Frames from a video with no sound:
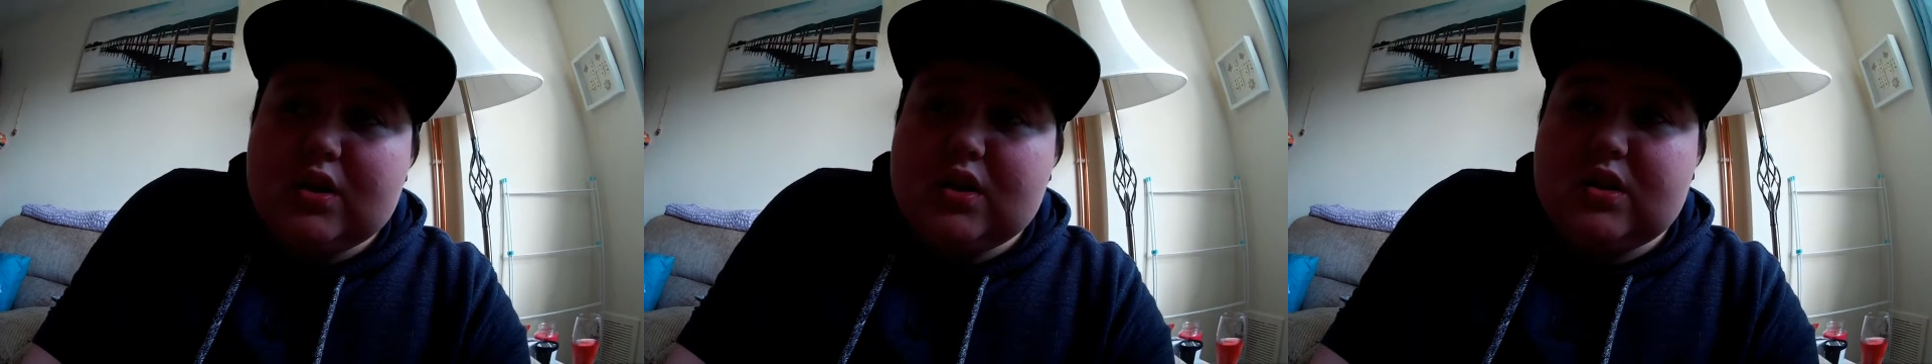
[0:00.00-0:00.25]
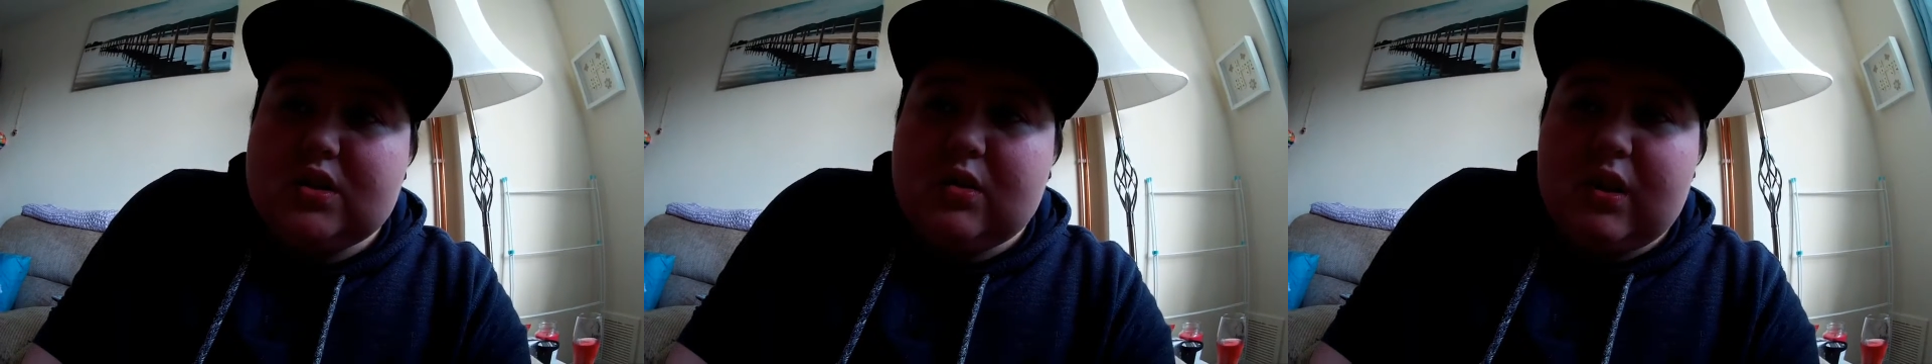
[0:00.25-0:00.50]

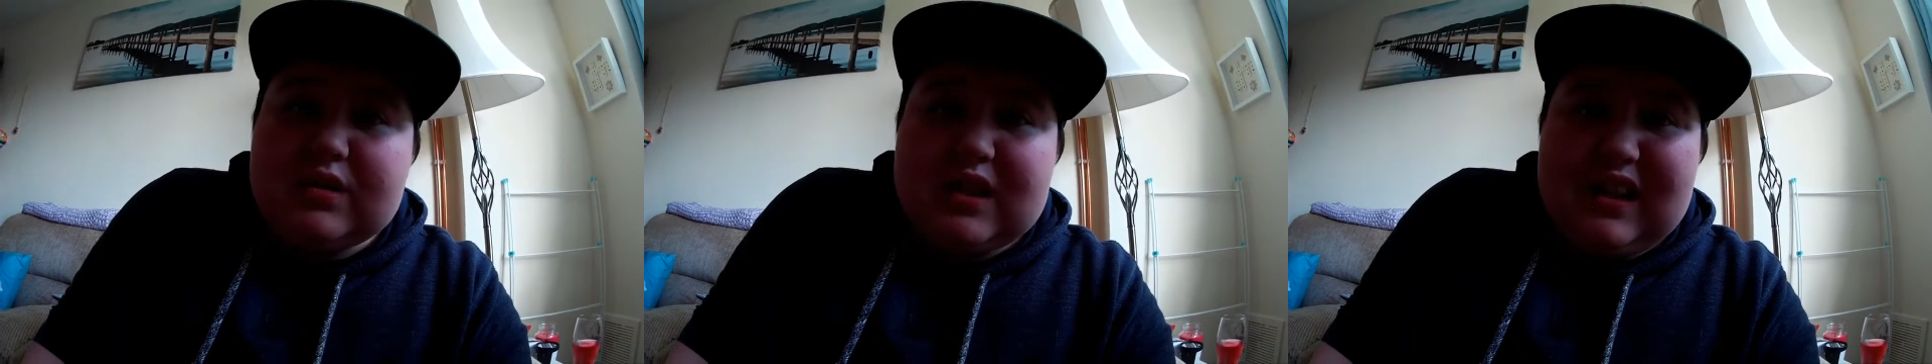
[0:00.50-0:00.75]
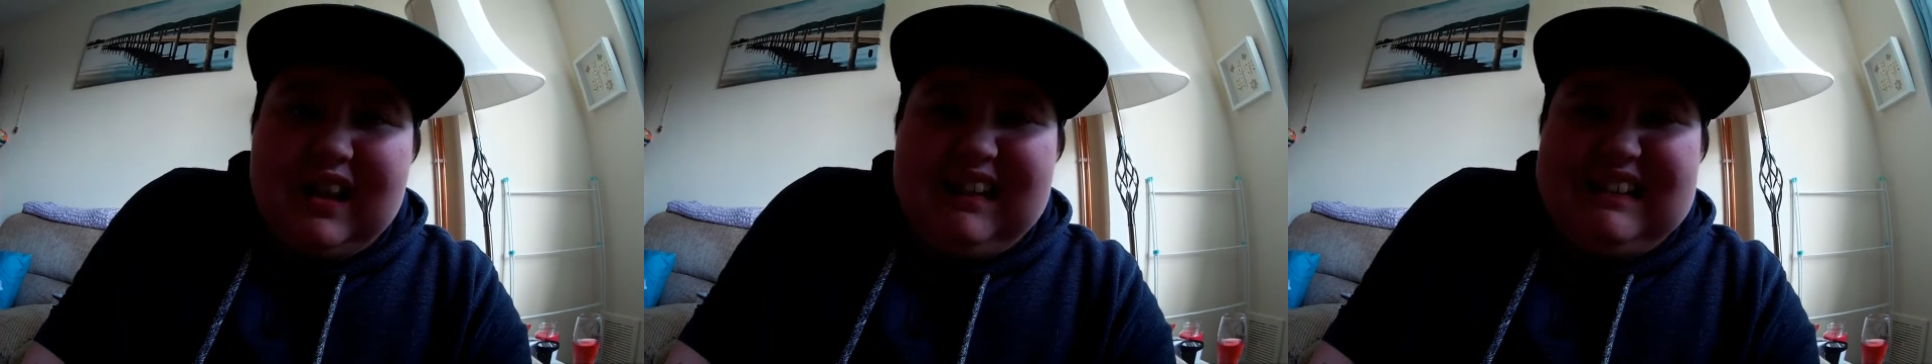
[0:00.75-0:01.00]
So I was like,
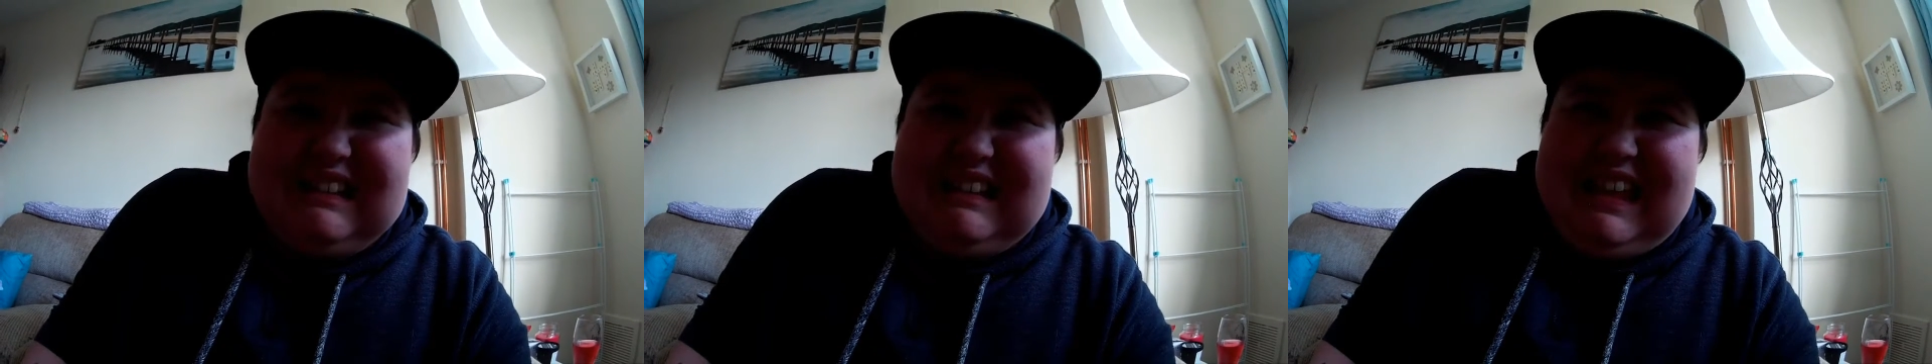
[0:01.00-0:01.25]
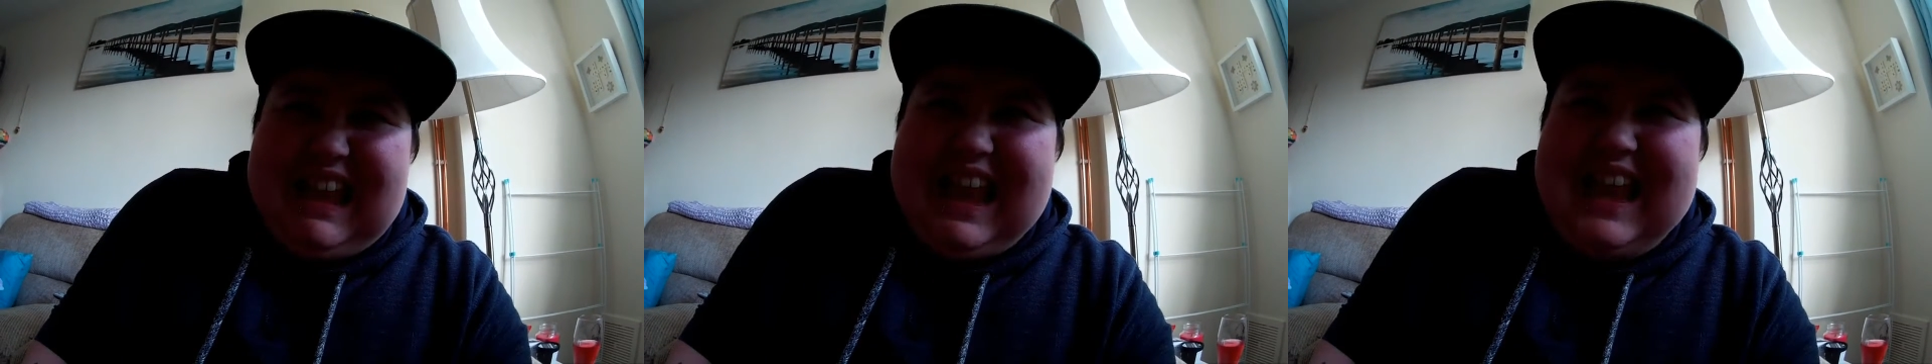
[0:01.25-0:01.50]

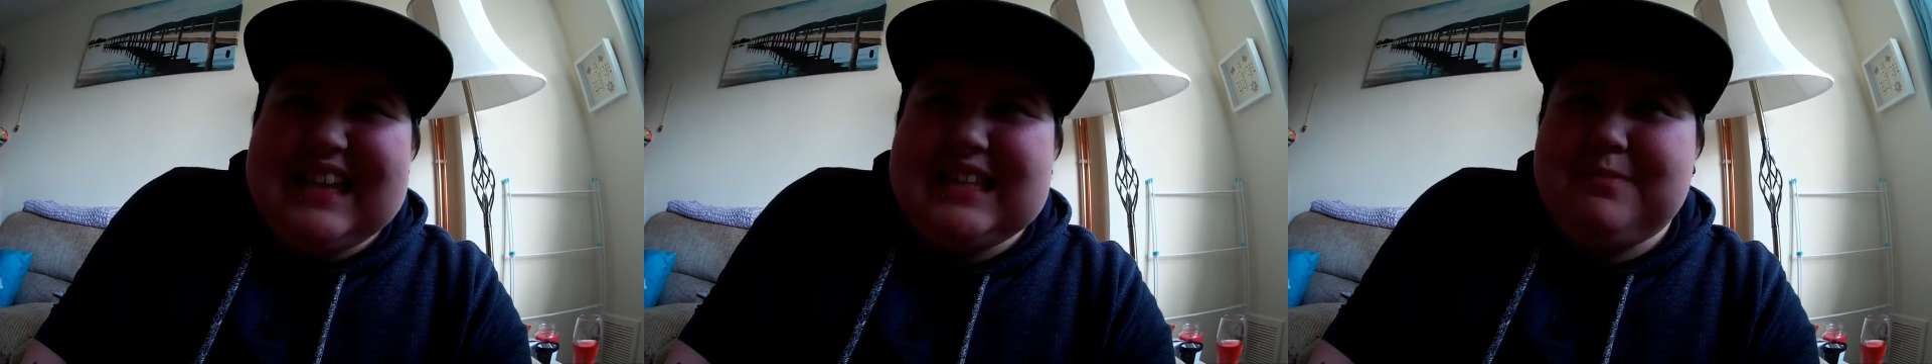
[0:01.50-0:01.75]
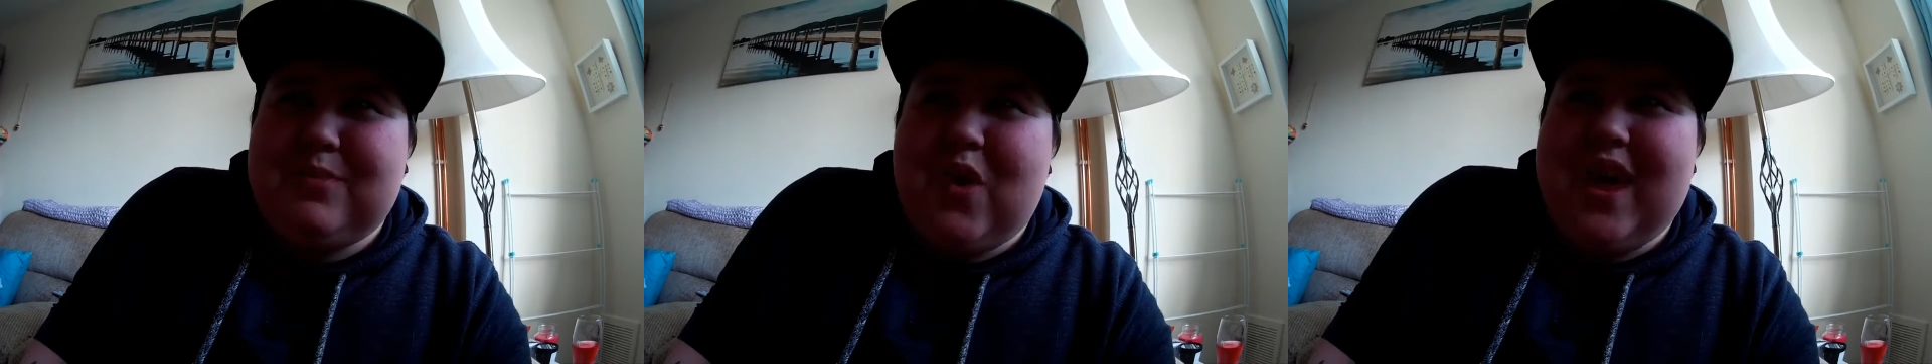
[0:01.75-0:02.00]
yes,
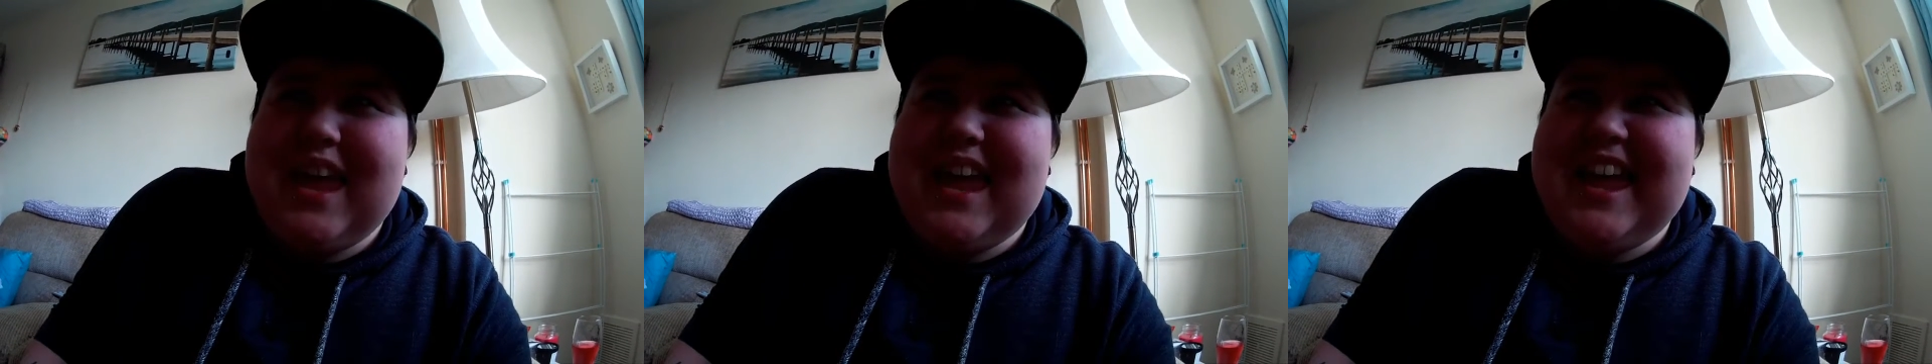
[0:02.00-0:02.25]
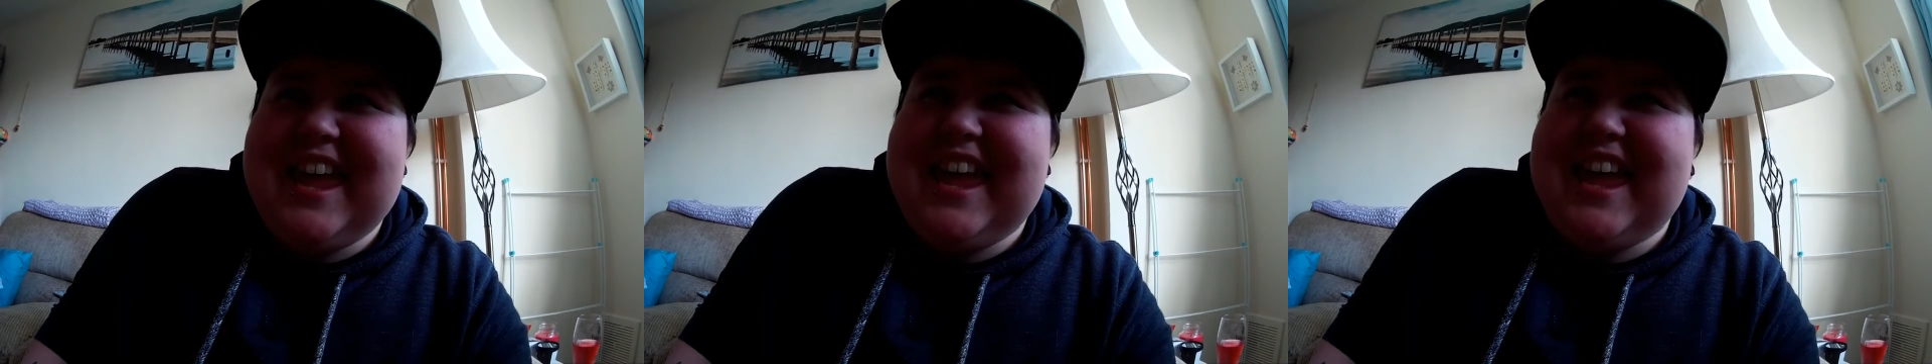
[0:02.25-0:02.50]

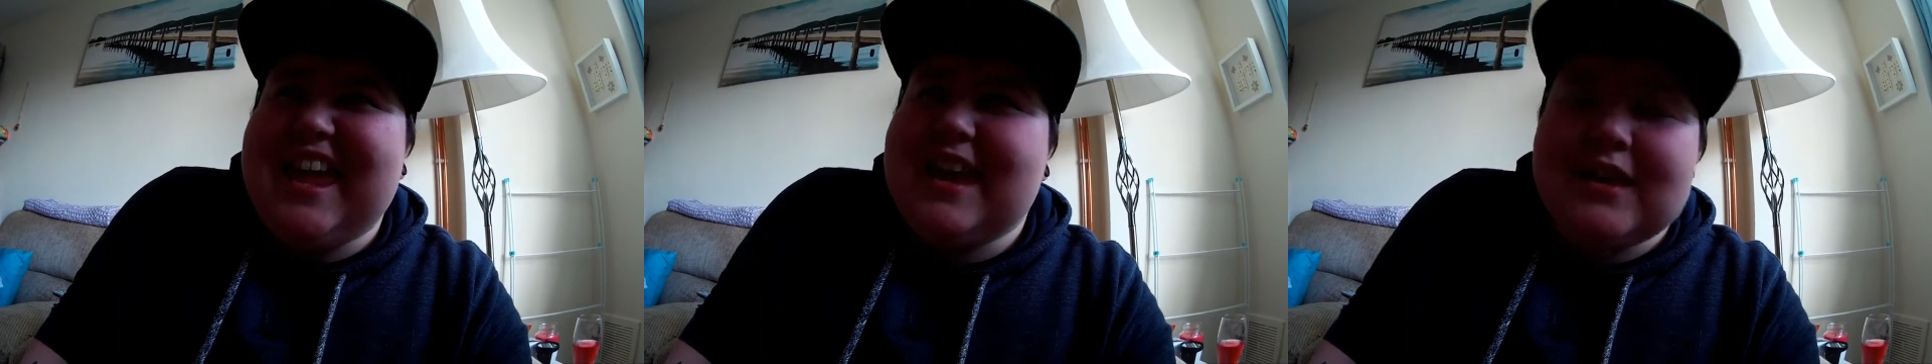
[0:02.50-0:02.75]
boy!